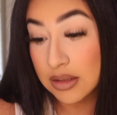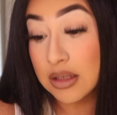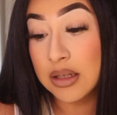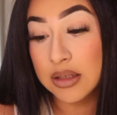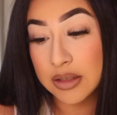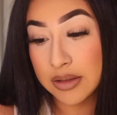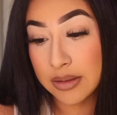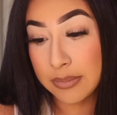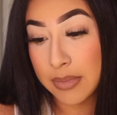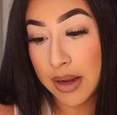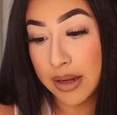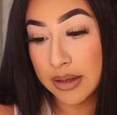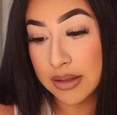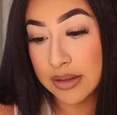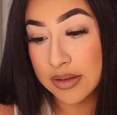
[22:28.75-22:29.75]
another
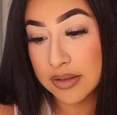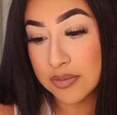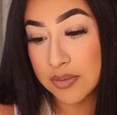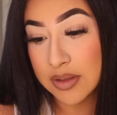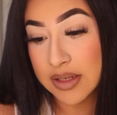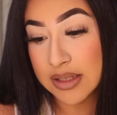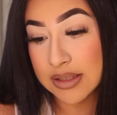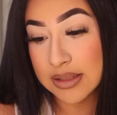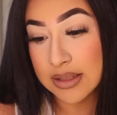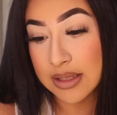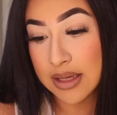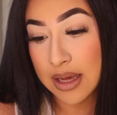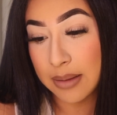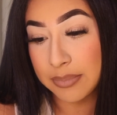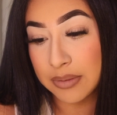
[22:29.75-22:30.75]
MAC, and this one is the
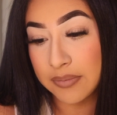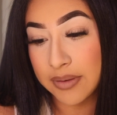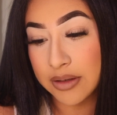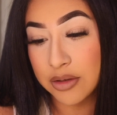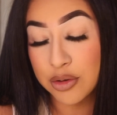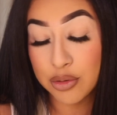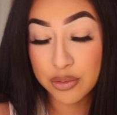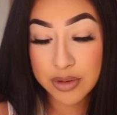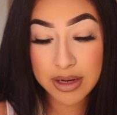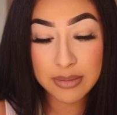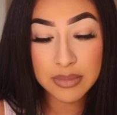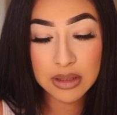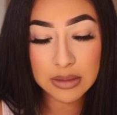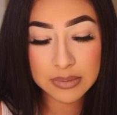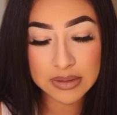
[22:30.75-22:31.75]
Amplified
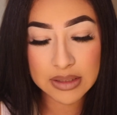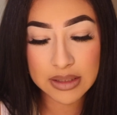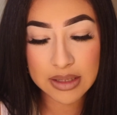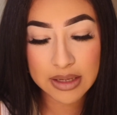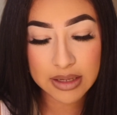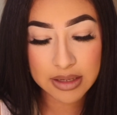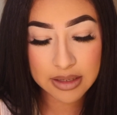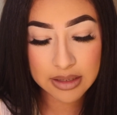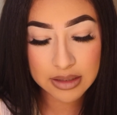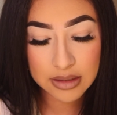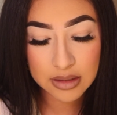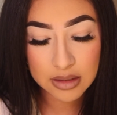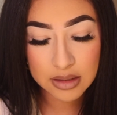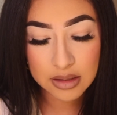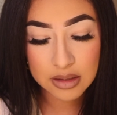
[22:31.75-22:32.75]
Cream lipstick in
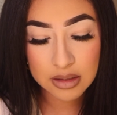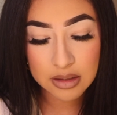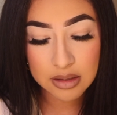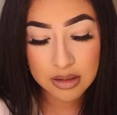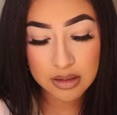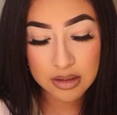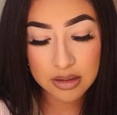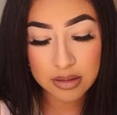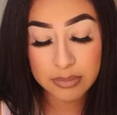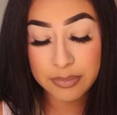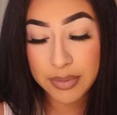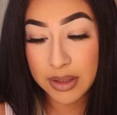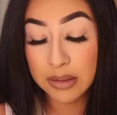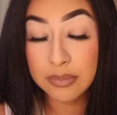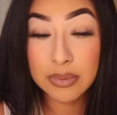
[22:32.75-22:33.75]

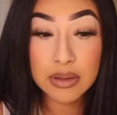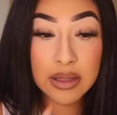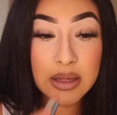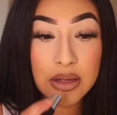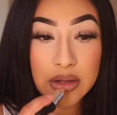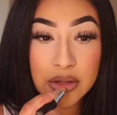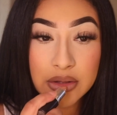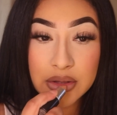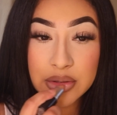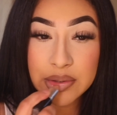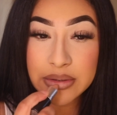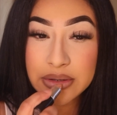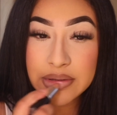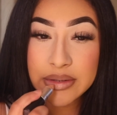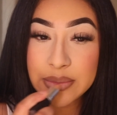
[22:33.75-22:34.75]
Bare Bling, and this
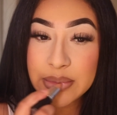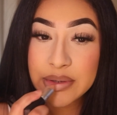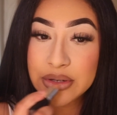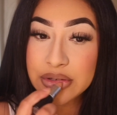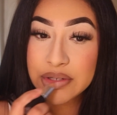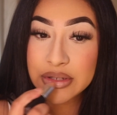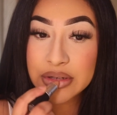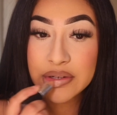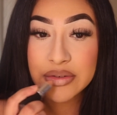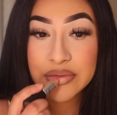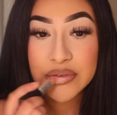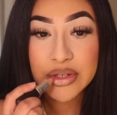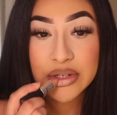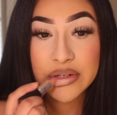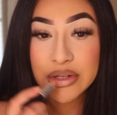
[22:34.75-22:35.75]
one is more just like of
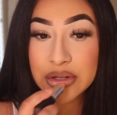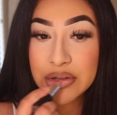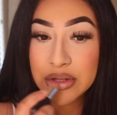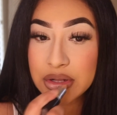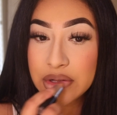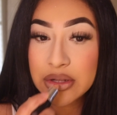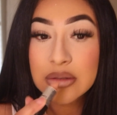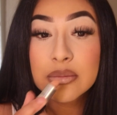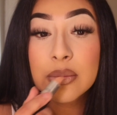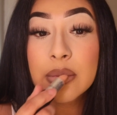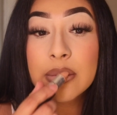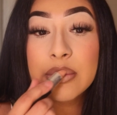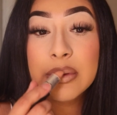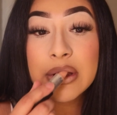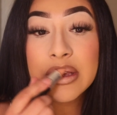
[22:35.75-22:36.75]
a
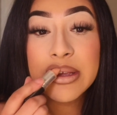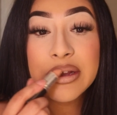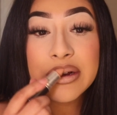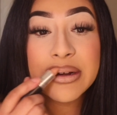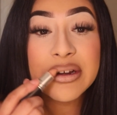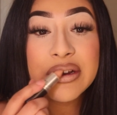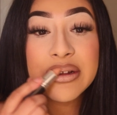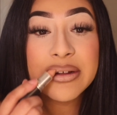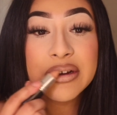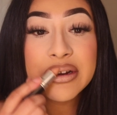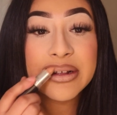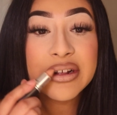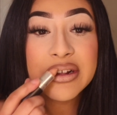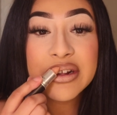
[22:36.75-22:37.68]
pinkier nude.